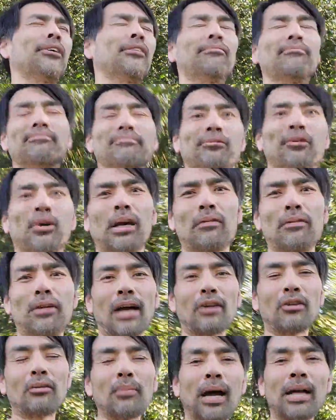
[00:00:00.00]
So
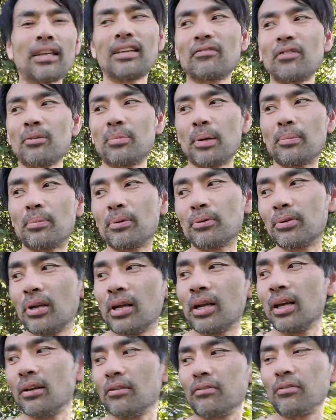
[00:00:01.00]
whatever. I don't mind giving
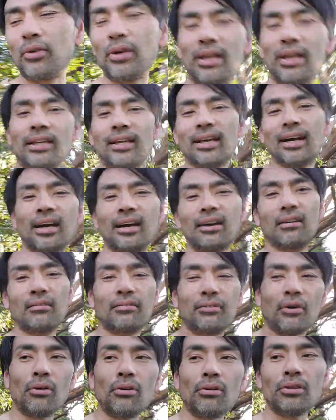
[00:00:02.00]
people free
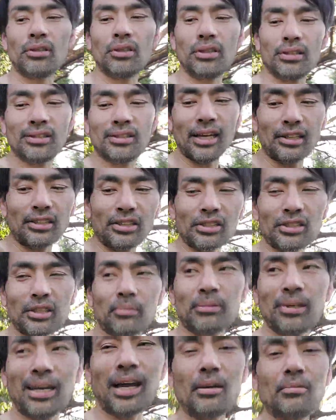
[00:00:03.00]
phone
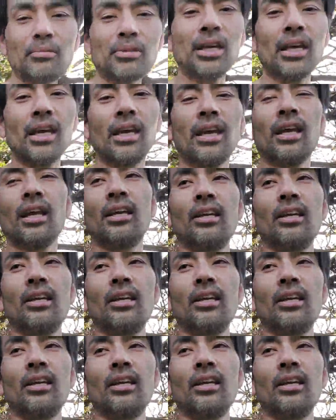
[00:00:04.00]
sessions sometimes.